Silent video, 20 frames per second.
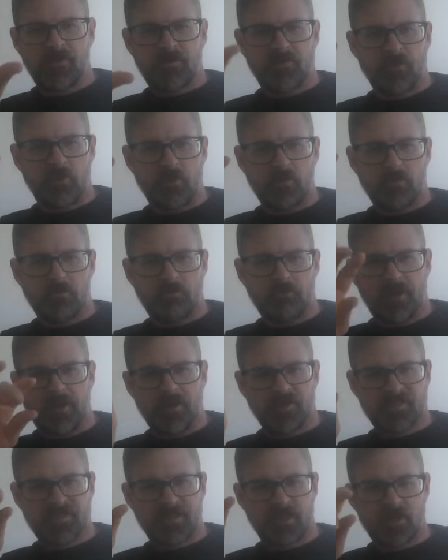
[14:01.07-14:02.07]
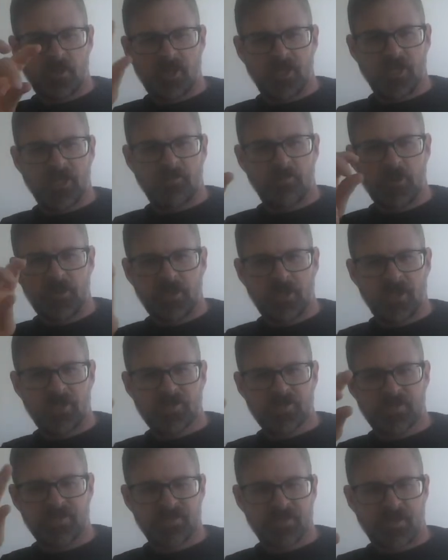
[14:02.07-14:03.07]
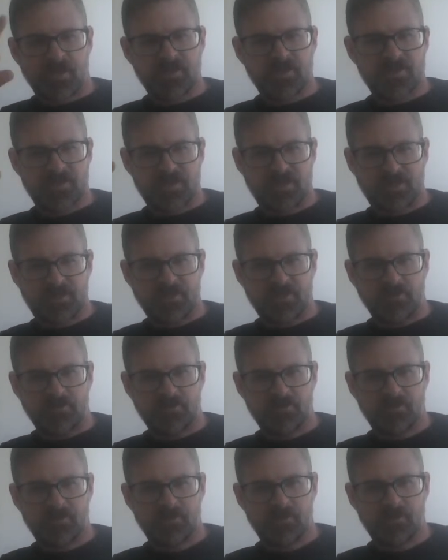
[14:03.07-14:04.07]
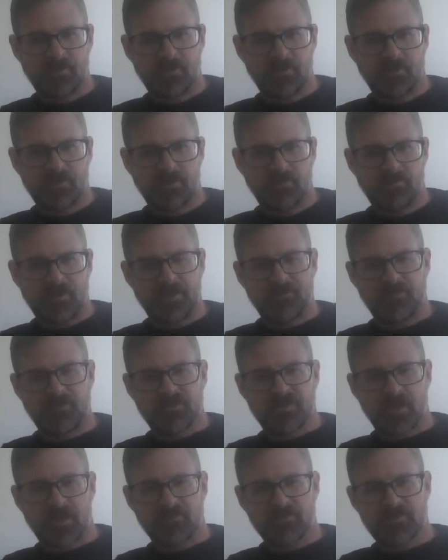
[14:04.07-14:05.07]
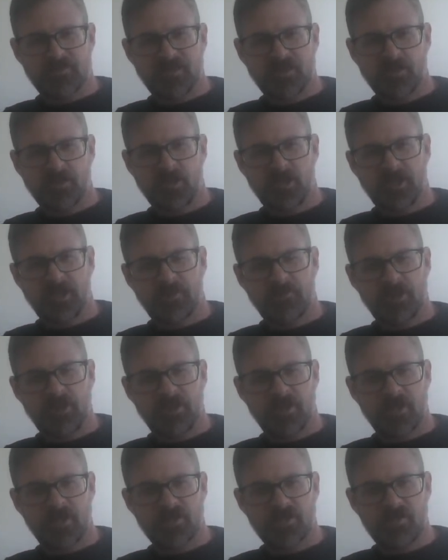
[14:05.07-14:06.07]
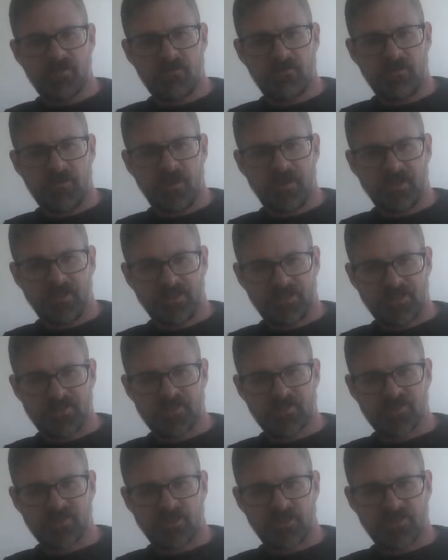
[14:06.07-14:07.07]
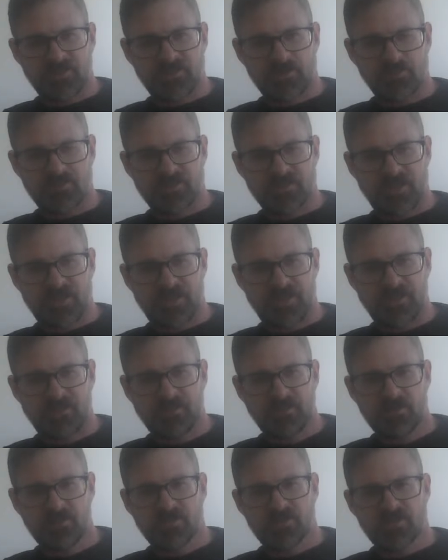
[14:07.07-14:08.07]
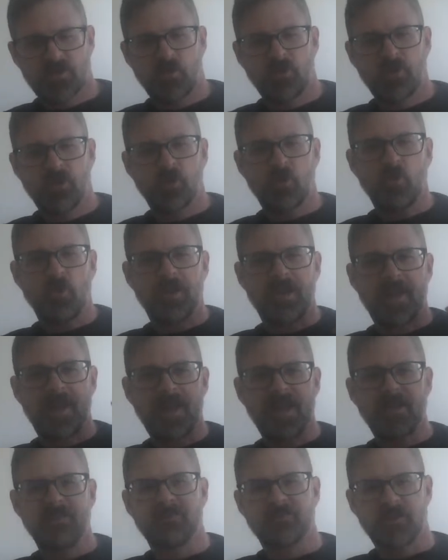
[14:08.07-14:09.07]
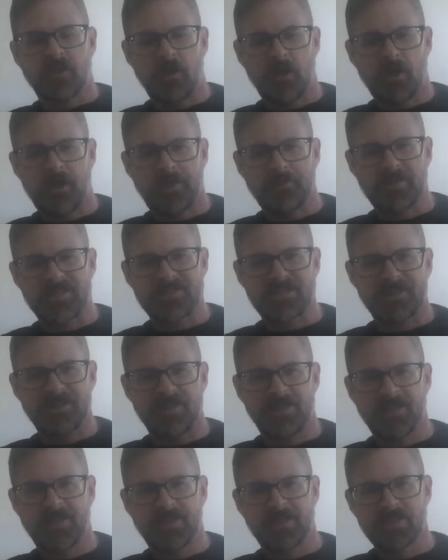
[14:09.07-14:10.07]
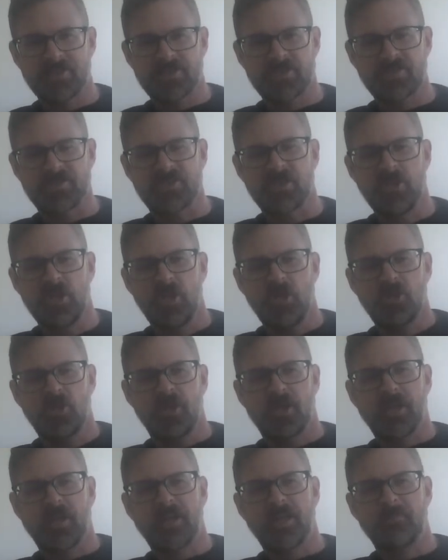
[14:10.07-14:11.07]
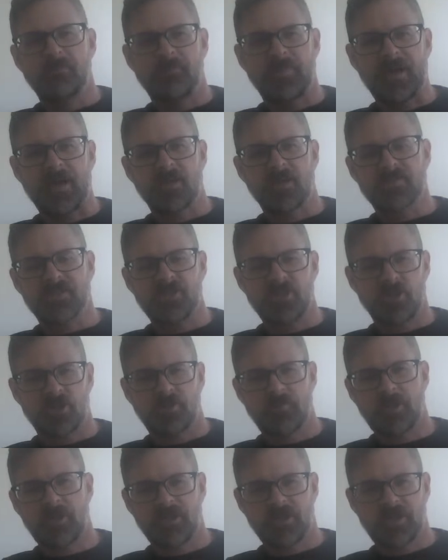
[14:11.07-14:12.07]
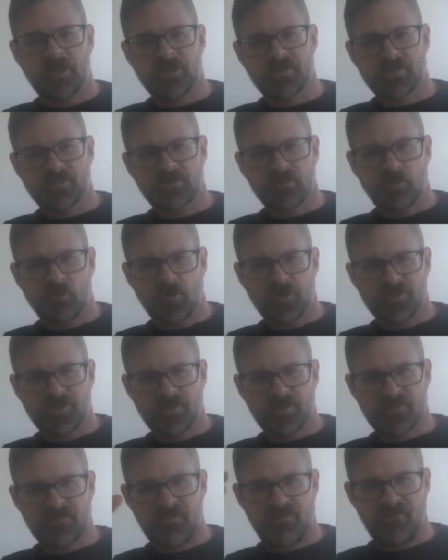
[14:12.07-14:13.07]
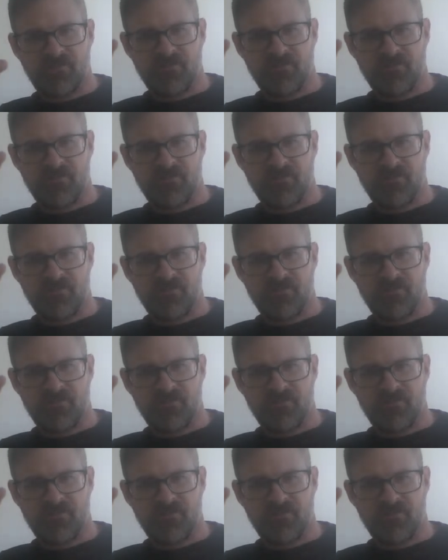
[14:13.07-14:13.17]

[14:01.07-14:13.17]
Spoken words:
throat, my center line communication is on signal. But if it's off signal line communication, it glitches on its own setting. So you're going ahead of time in set line conditions. You got to get balance in your communication, or it just